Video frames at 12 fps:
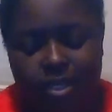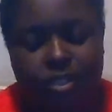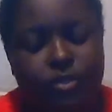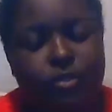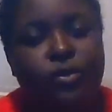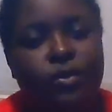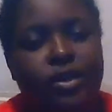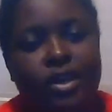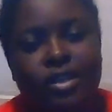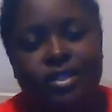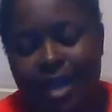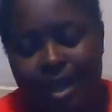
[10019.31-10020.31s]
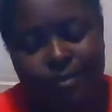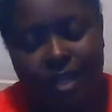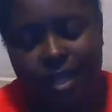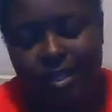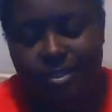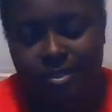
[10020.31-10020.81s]
to 2
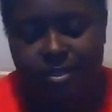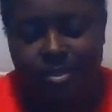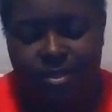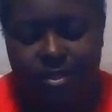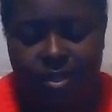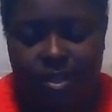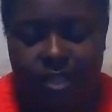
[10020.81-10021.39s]
timelines,